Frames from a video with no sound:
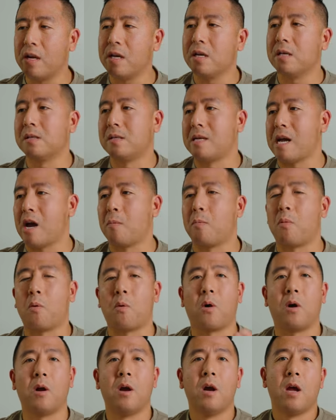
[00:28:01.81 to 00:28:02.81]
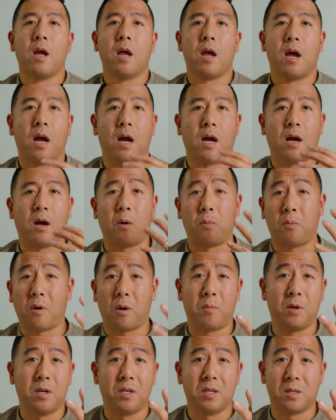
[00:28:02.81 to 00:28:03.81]
is downpour, I'll
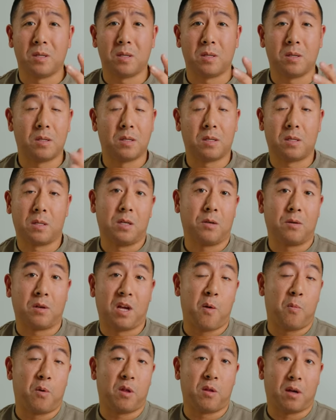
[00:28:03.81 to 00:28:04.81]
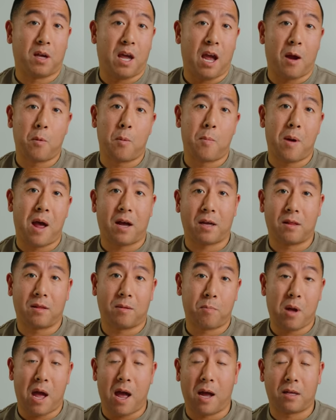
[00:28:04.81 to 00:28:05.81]
probably just still keep with the camera
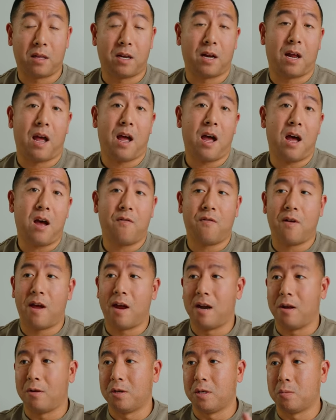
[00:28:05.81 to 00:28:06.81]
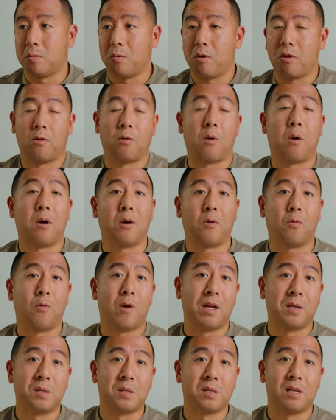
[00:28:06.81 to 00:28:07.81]
backpack that I have, and I'll just throw on a
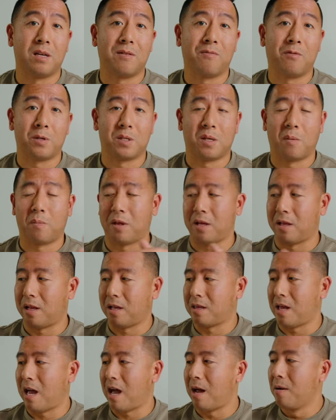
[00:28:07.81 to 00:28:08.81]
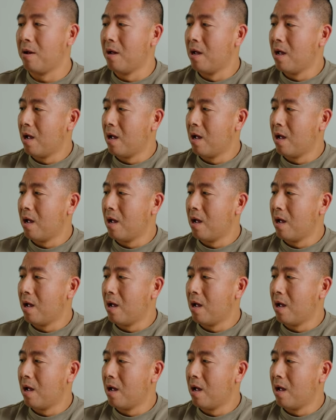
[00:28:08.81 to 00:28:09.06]
rain sleeve or something like that.